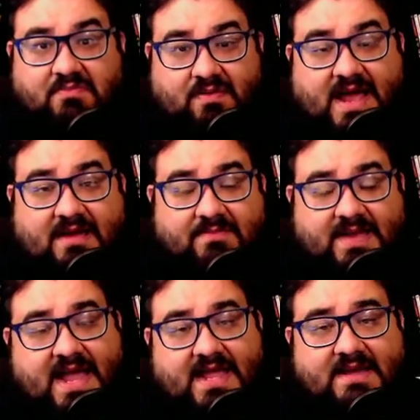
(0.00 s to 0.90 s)
plot
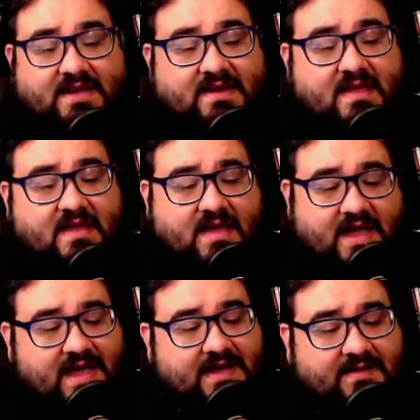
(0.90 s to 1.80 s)
behind it,
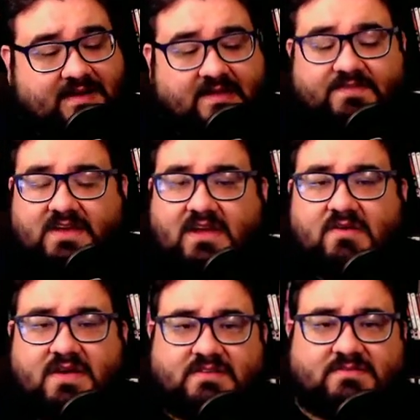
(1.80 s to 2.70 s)
Love
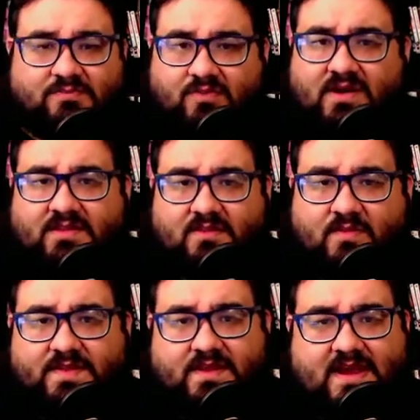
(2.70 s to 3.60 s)
Kill is really the
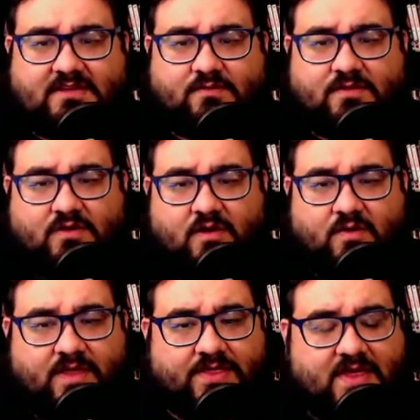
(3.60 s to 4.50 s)
one that you guys want to go
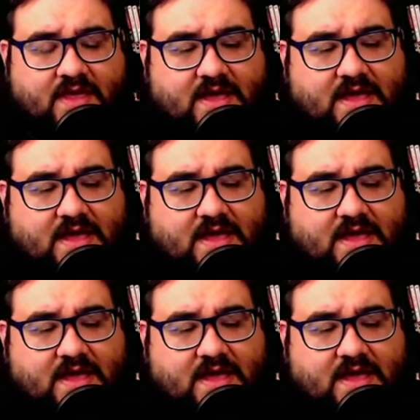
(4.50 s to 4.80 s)
with.